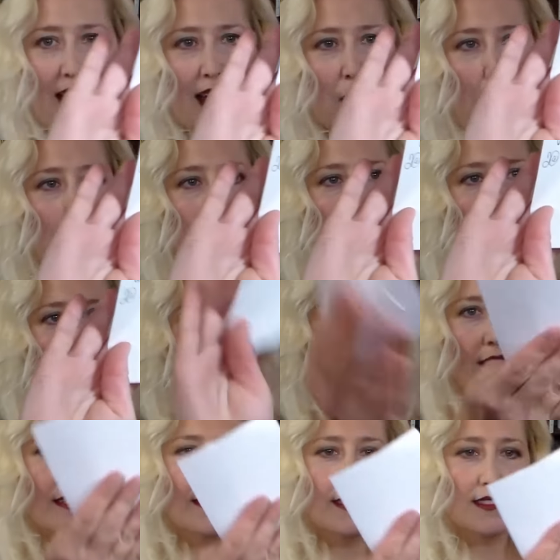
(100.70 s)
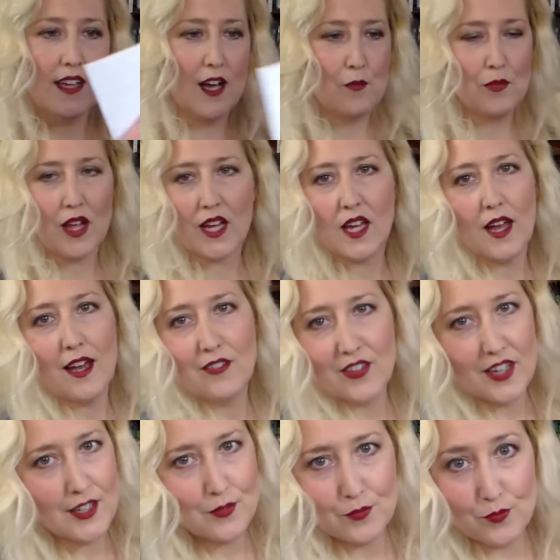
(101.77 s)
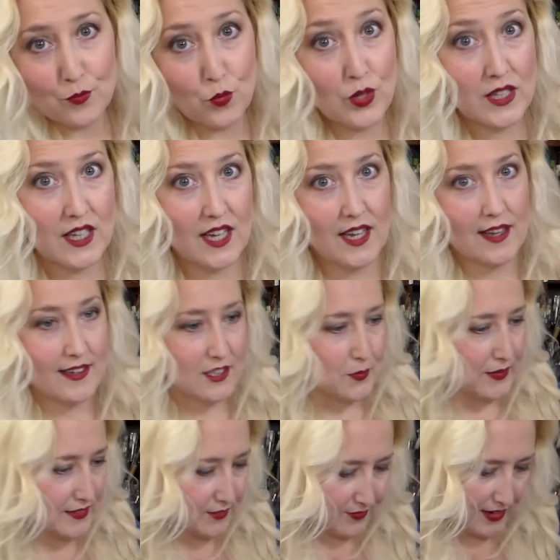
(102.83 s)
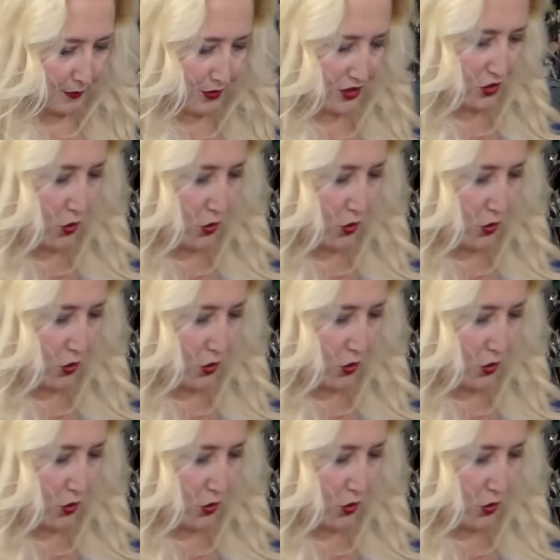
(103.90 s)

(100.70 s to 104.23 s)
at Martin's. I'm lucky I have a really inexpensive fabric